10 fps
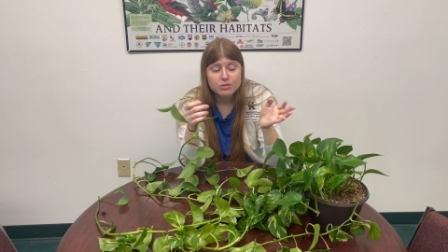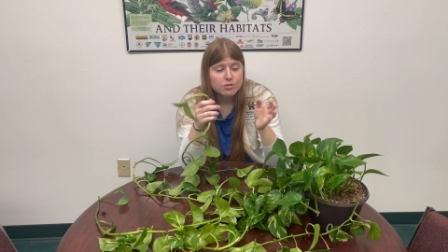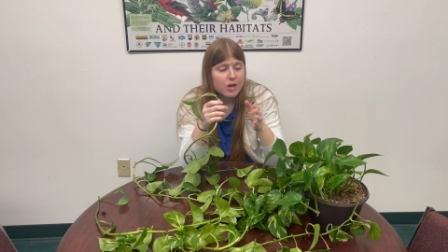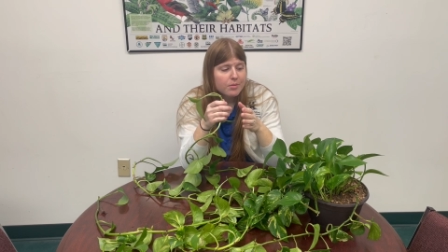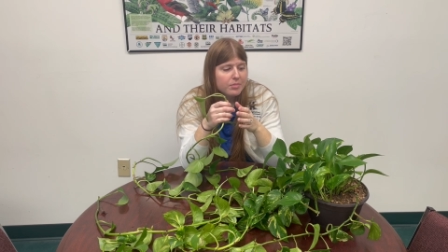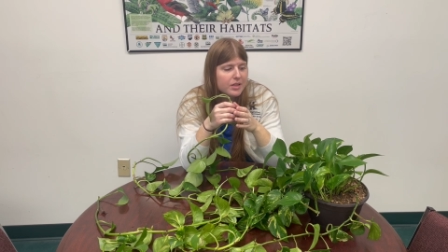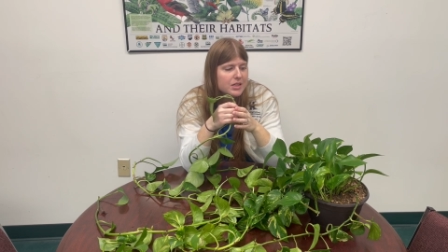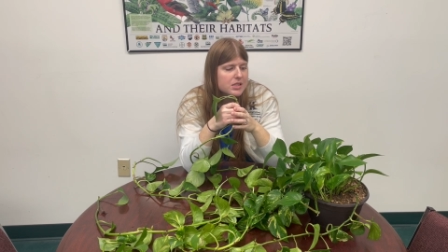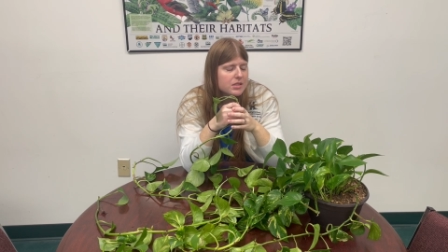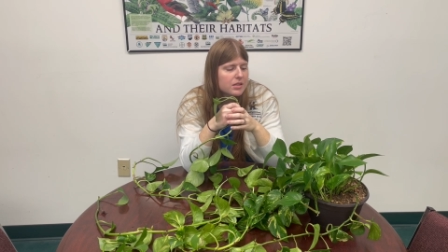
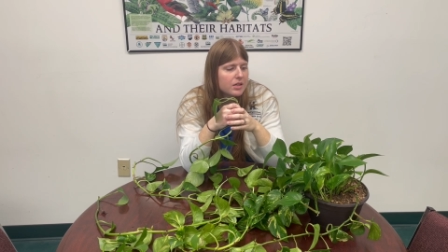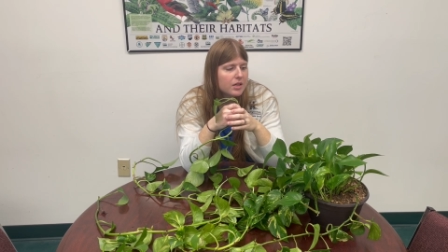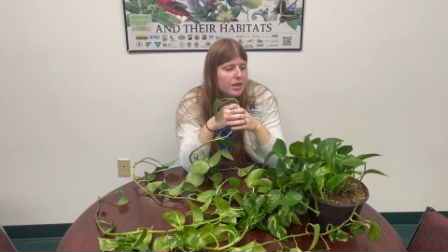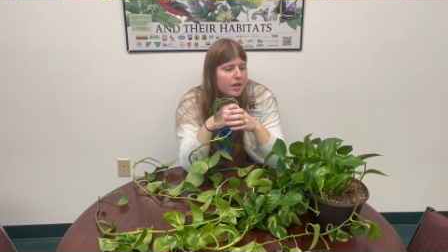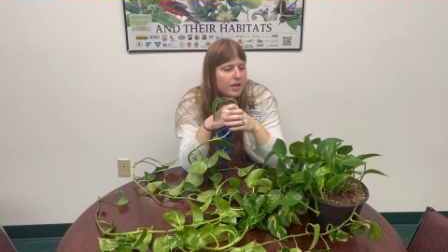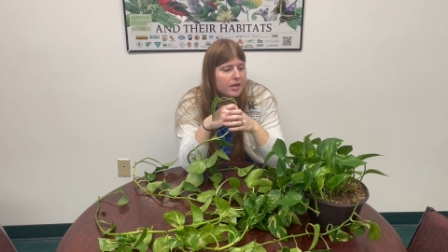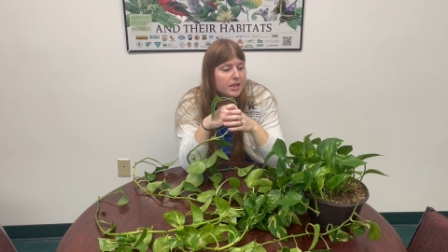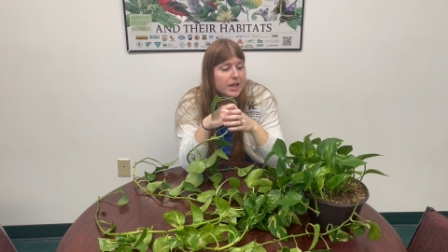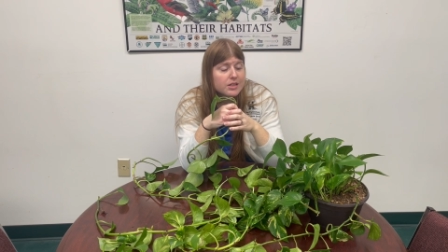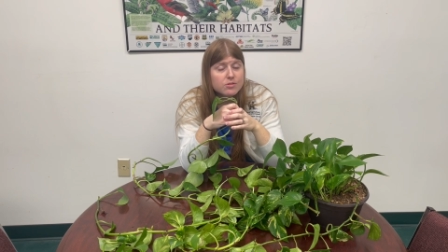droplets,
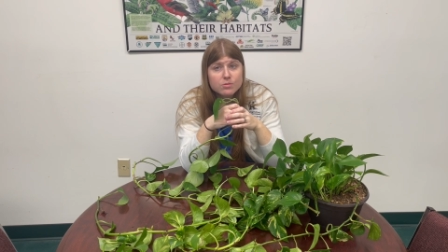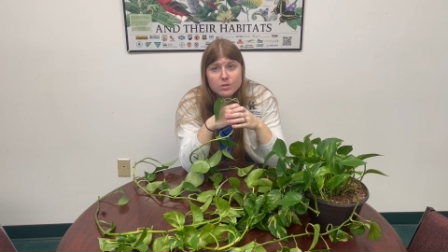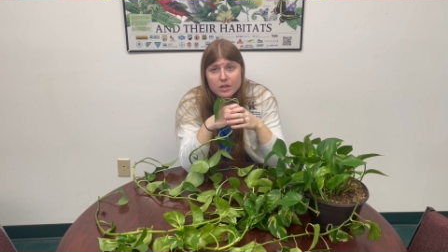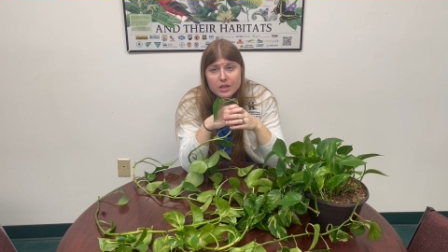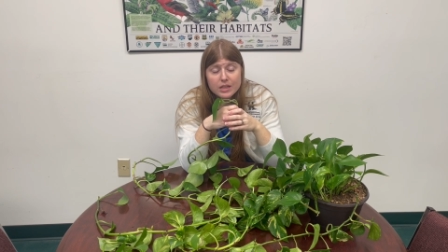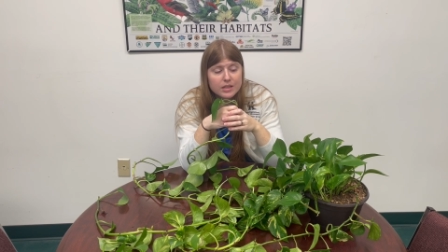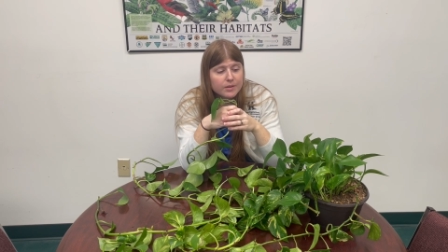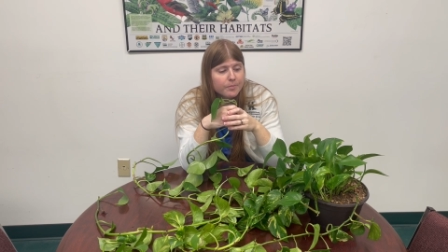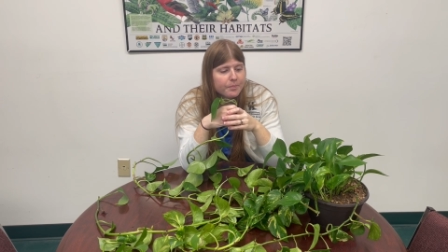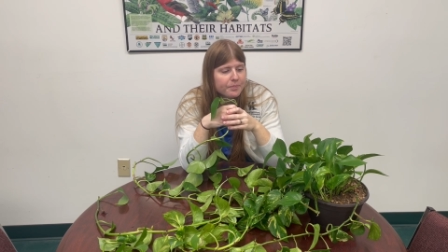that sort of thing.